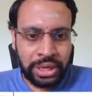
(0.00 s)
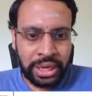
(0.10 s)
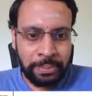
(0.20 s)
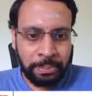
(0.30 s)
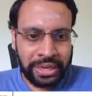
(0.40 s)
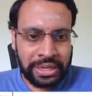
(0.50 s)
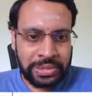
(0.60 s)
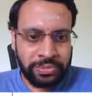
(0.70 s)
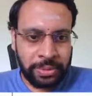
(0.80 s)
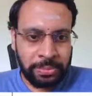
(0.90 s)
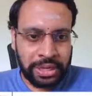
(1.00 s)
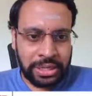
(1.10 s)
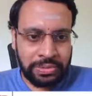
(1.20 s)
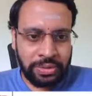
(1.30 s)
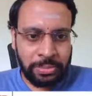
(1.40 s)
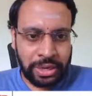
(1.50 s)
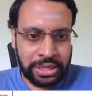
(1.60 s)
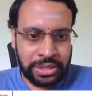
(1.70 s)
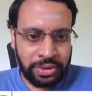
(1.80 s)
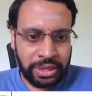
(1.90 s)
take minus 1 minus 1
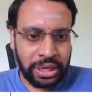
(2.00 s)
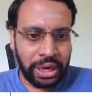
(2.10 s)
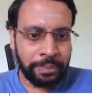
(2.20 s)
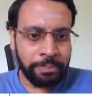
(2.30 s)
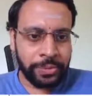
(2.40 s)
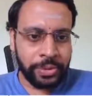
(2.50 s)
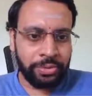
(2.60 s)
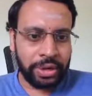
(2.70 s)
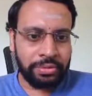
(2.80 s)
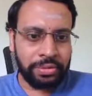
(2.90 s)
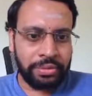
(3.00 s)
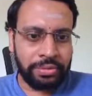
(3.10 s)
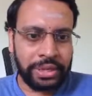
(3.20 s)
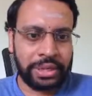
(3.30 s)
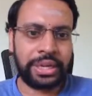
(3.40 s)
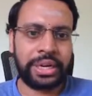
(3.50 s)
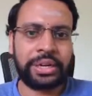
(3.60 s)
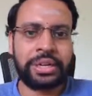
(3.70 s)
minus 1 here, 1 1 1 here.